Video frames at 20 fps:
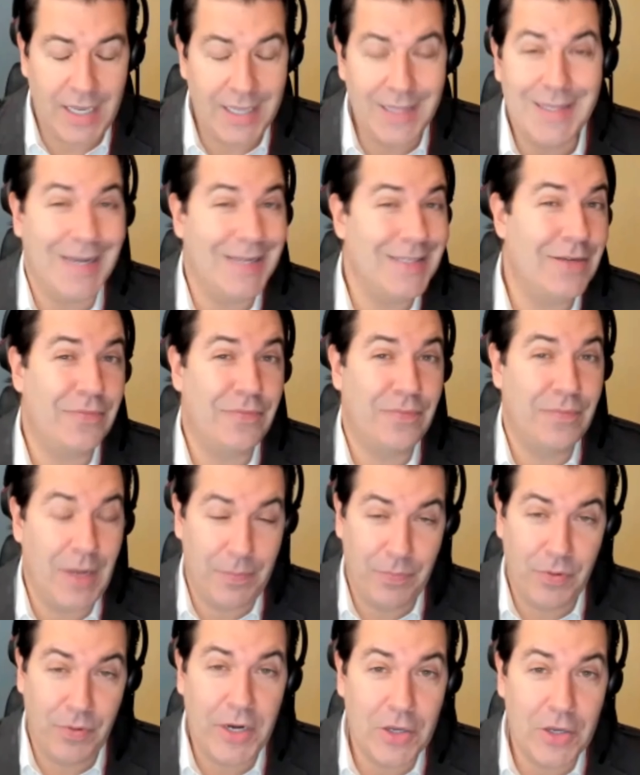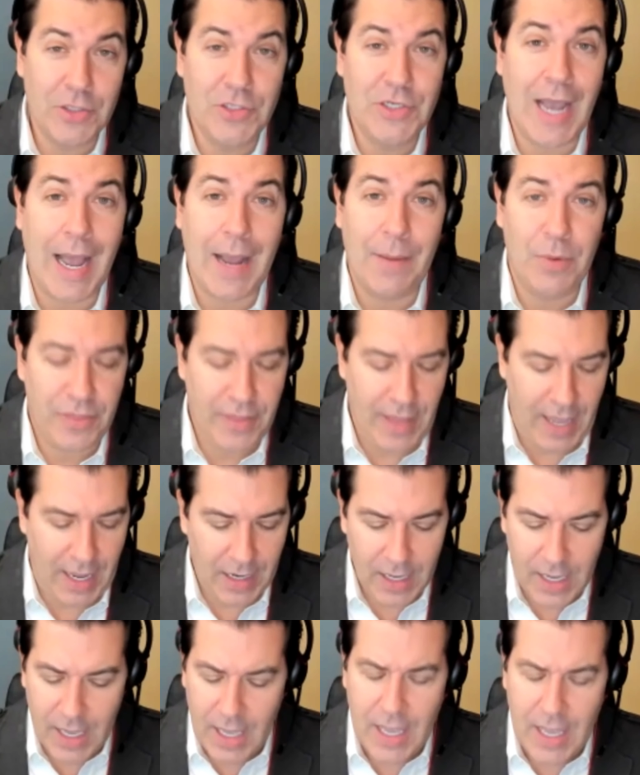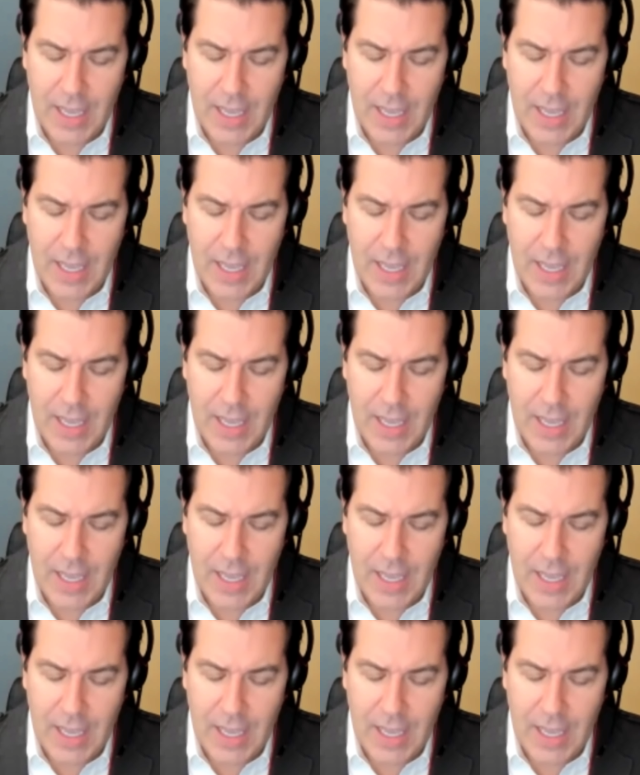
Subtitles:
It does a pretty good job with that.